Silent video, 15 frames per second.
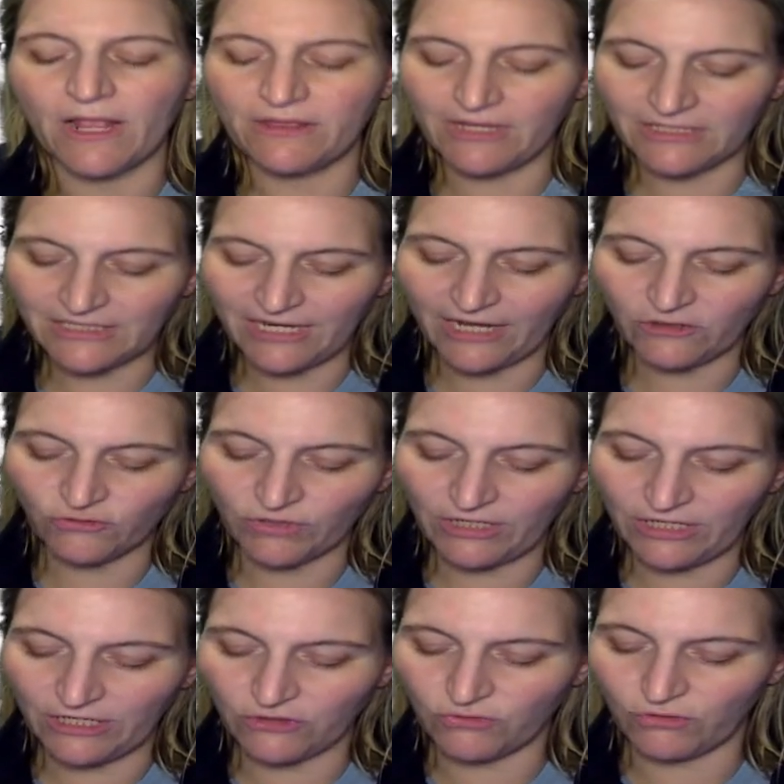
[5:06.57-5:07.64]
The
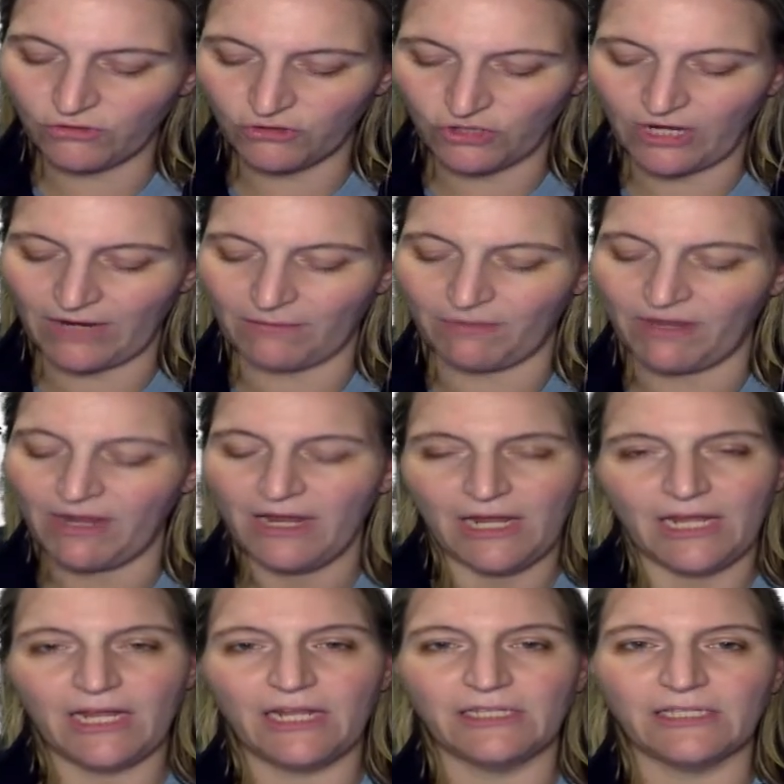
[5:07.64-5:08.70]
tetrahedral shape
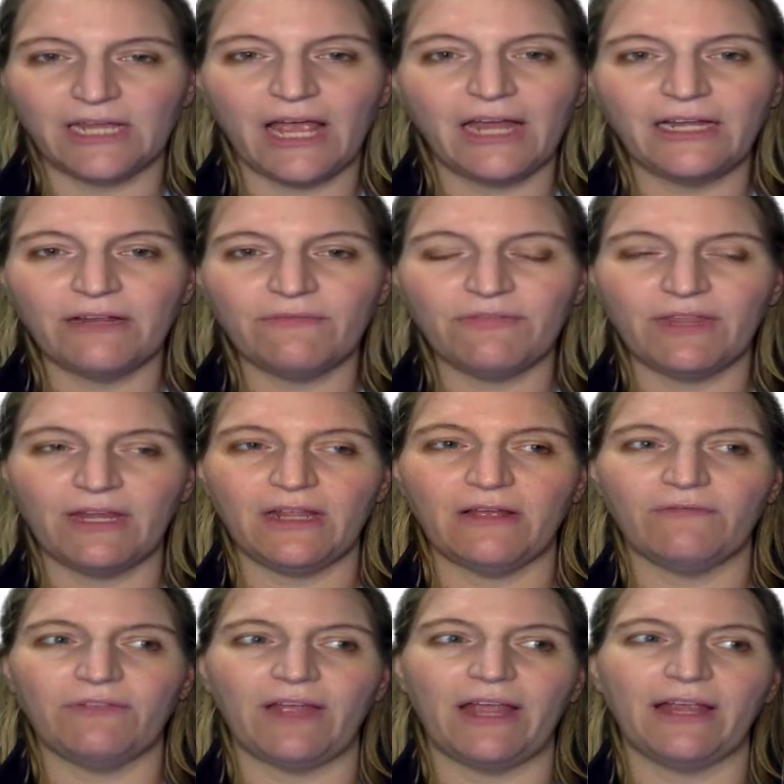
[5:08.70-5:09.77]
is kind of think
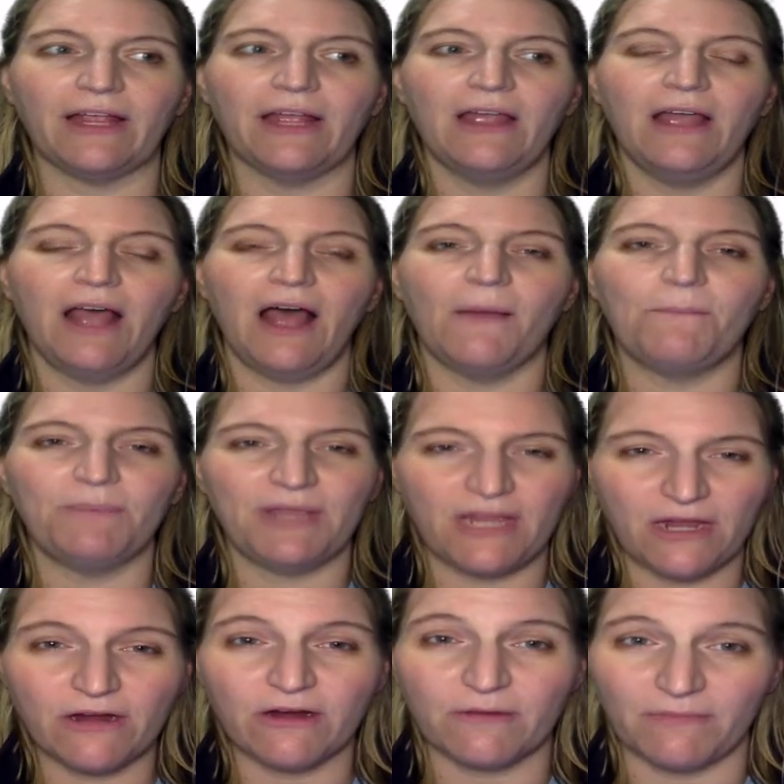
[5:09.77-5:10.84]
of like a
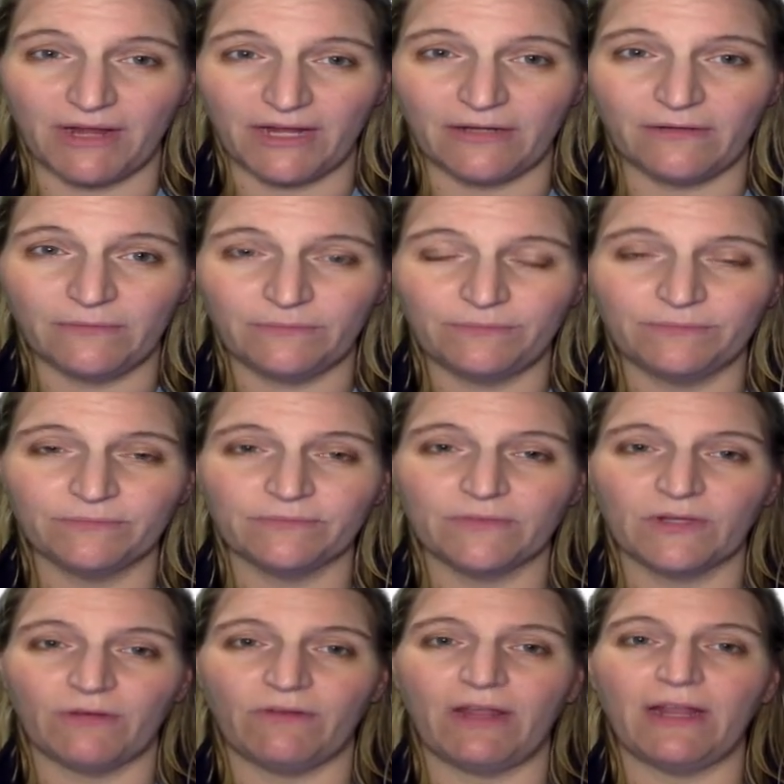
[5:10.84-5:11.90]
pyramid,
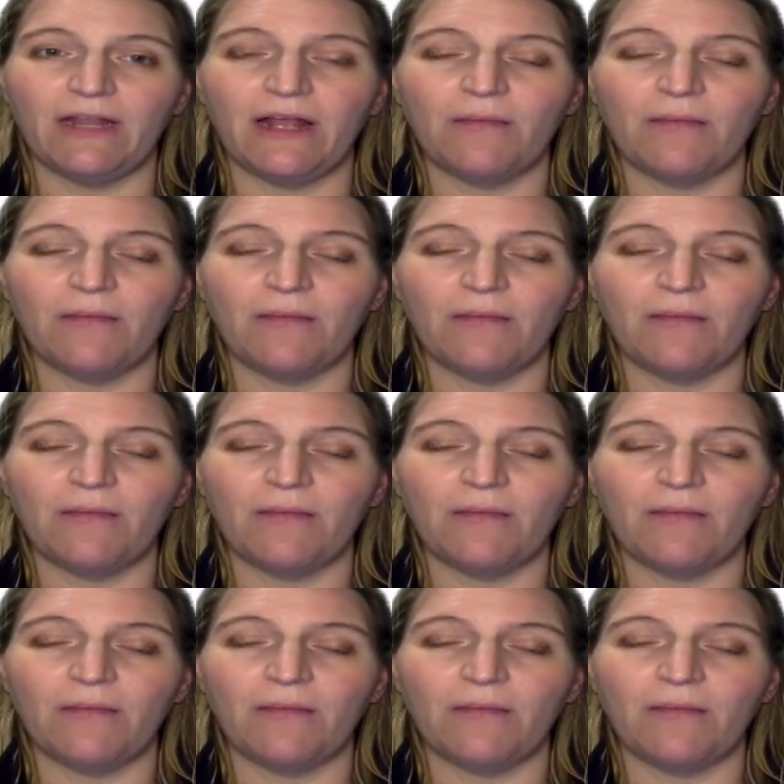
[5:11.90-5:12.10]
right?